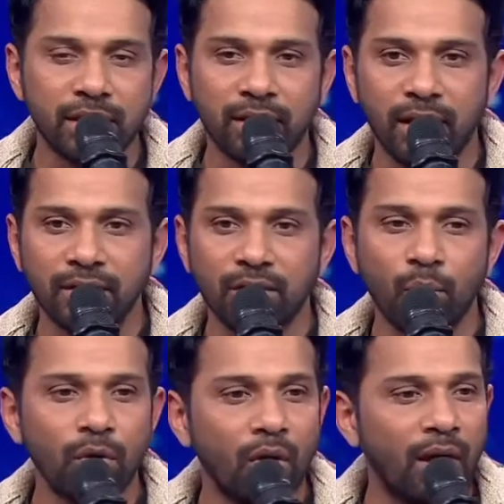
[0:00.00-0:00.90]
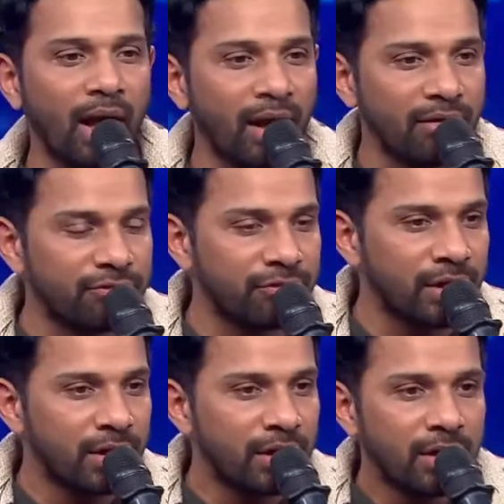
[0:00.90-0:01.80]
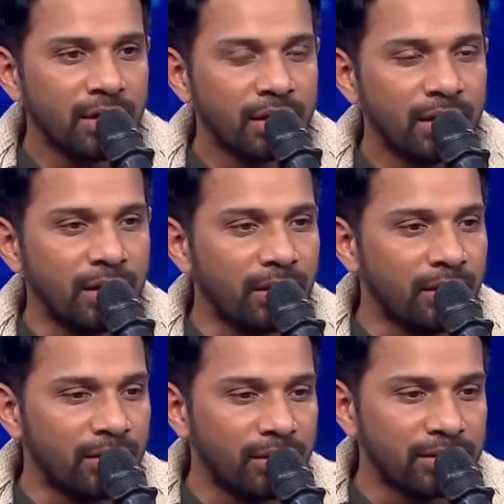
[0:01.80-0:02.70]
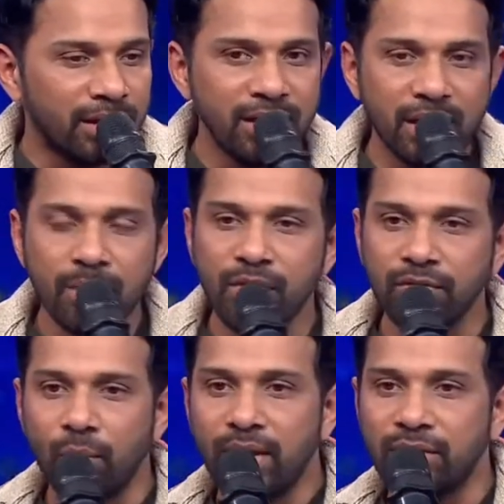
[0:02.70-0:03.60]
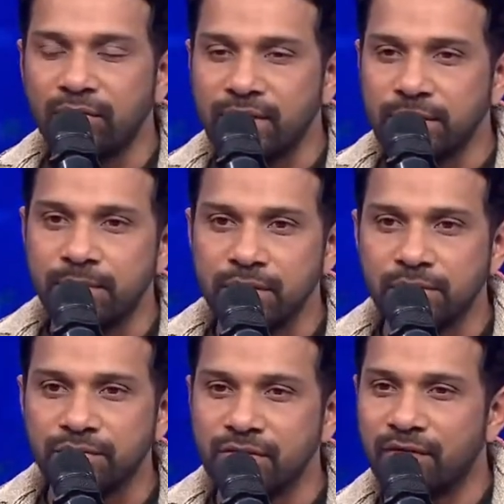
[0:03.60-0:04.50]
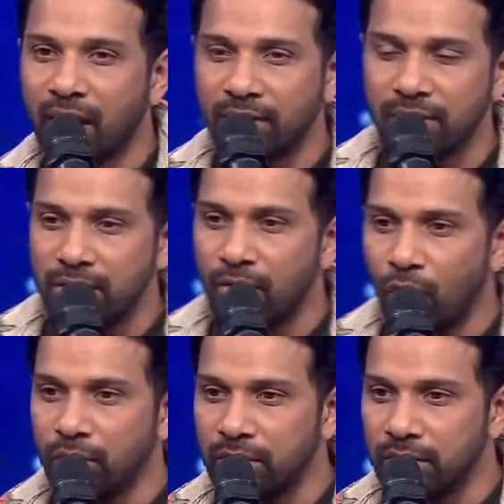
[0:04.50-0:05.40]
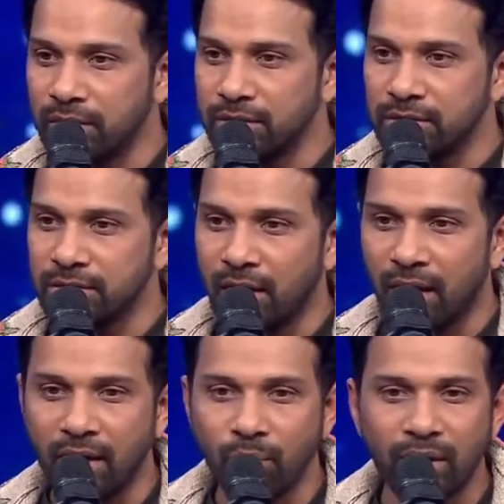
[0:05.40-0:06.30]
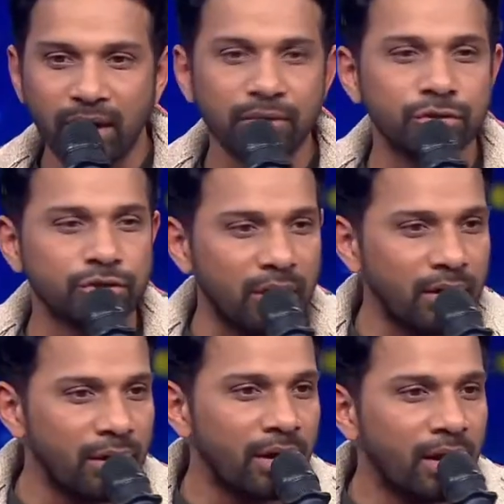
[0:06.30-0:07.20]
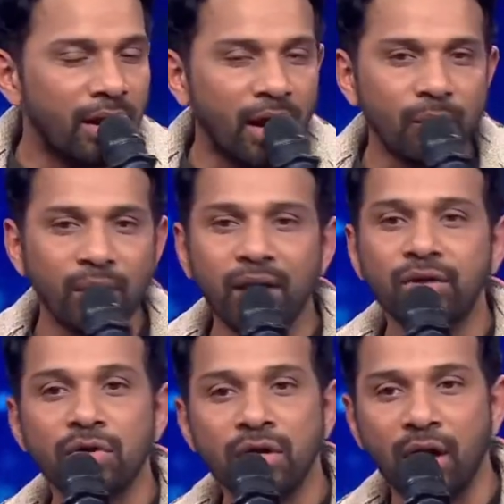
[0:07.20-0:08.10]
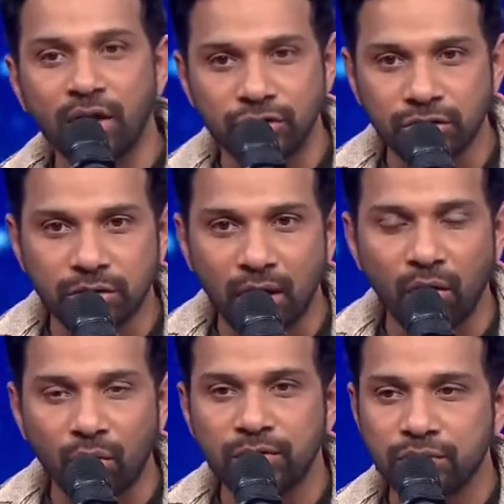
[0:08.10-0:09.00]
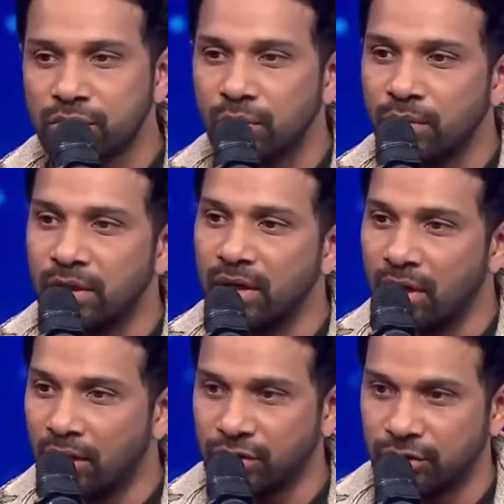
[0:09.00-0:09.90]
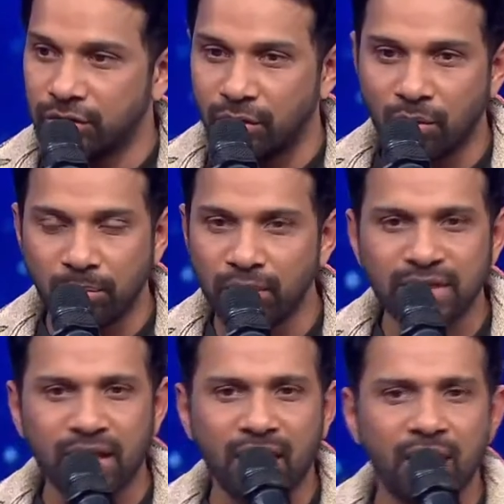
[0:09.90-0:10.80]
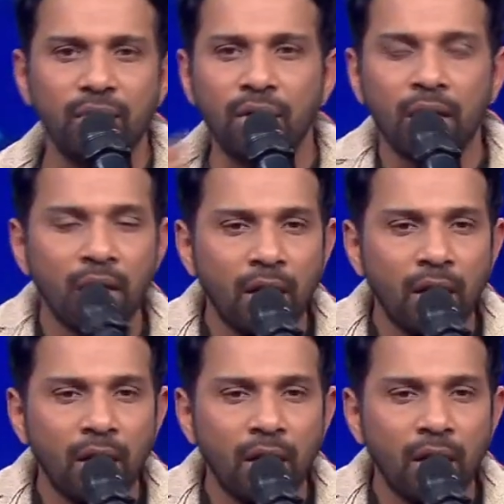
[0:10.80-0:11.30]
just that I think we all have the little bit of the wealth of experience which we've gathered over the years. And we like to share and we like to nudge. I always use the word nudge, you know, because I can never